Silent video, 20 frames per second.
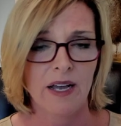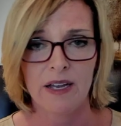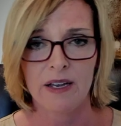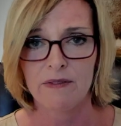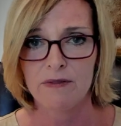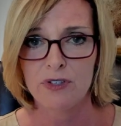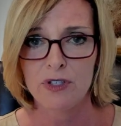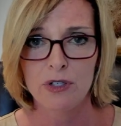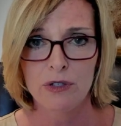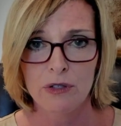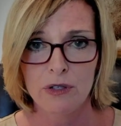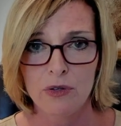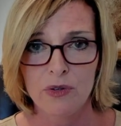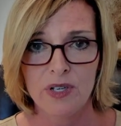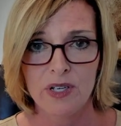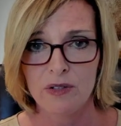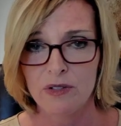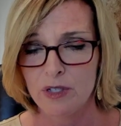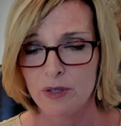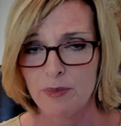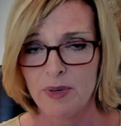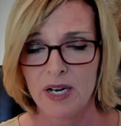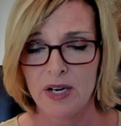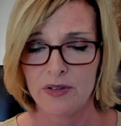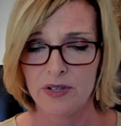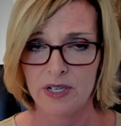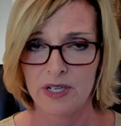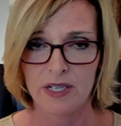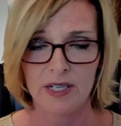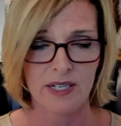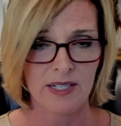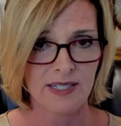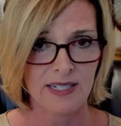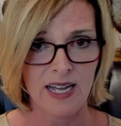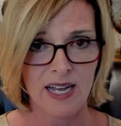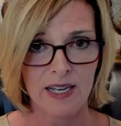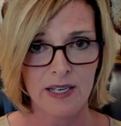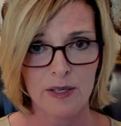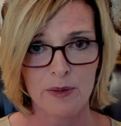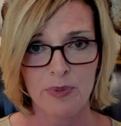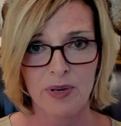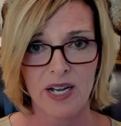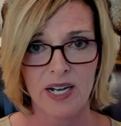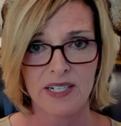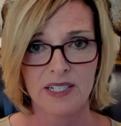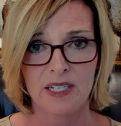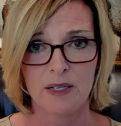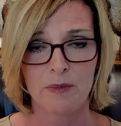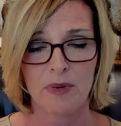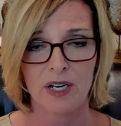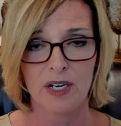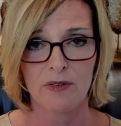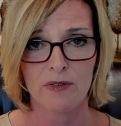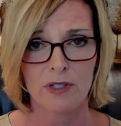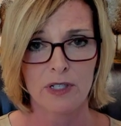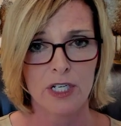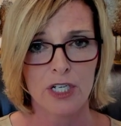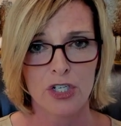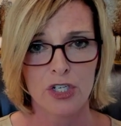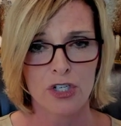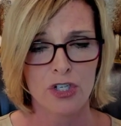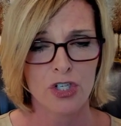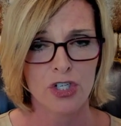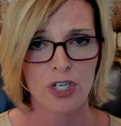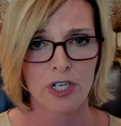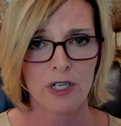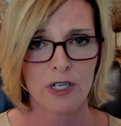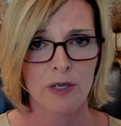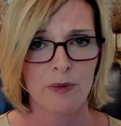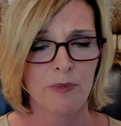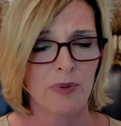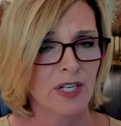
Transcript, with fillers: I have zero guilt about it. It's not impacting my relationship.